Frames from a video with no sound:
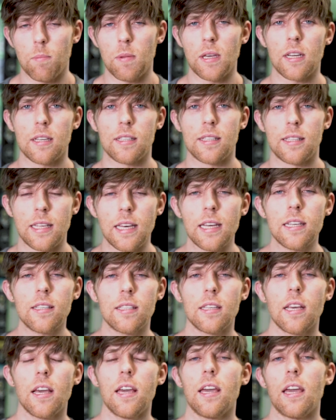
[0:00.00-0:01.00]
because
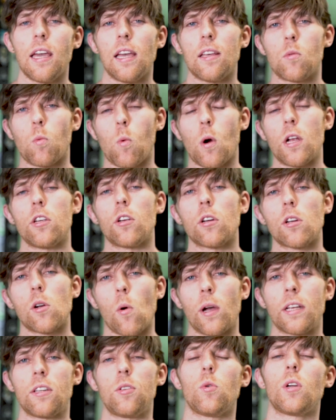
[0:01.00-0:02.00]
this is what you're
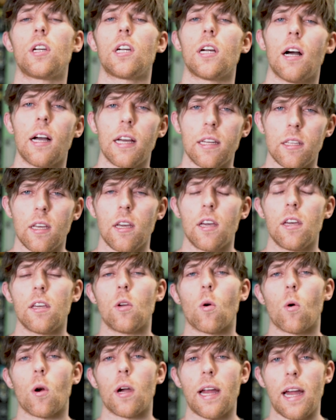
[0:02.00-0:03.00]
going to cut
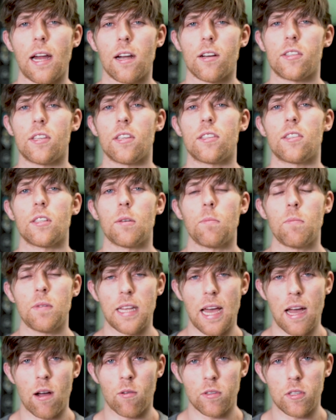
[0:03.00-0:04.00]
your hair system
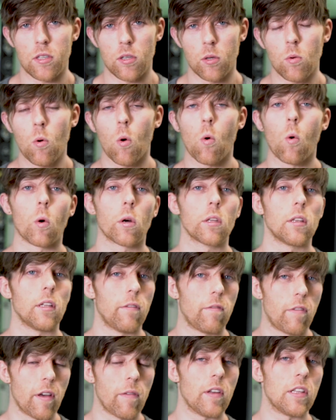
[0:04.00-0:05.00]
down to, or
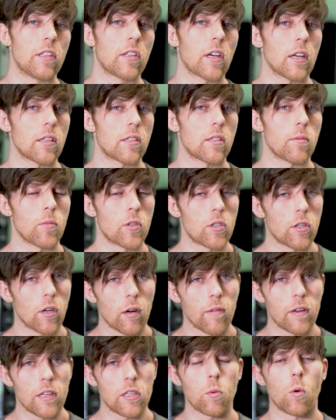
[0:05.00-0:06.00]
LaVivid's custom
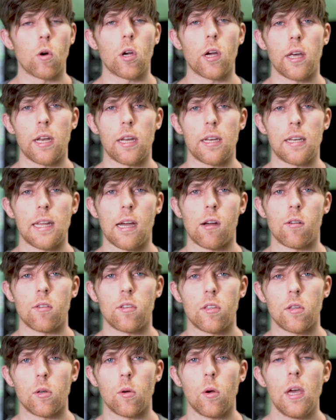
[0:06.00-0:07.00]
service will cut it down
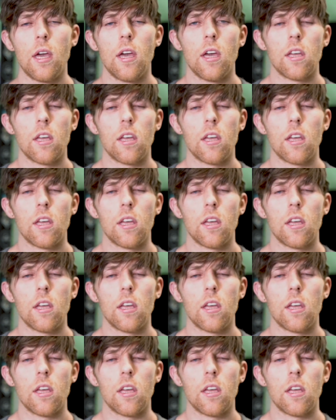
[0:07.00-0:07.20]
to